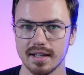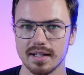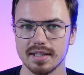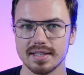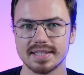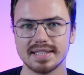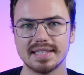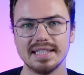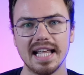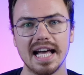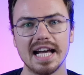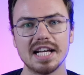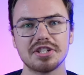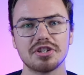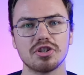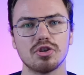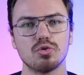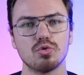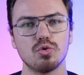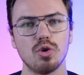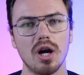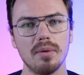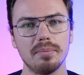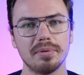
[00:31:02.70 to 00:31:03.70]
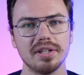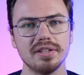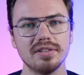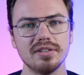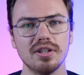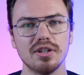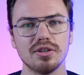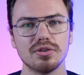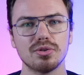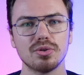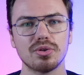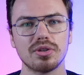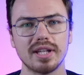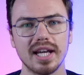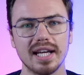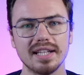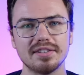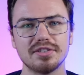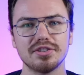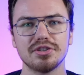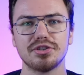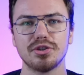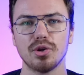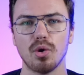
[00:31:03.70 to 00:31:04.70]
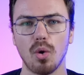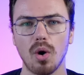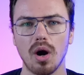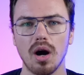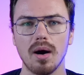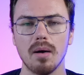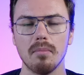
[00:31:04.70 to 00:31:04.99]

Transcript: slash Robin to get your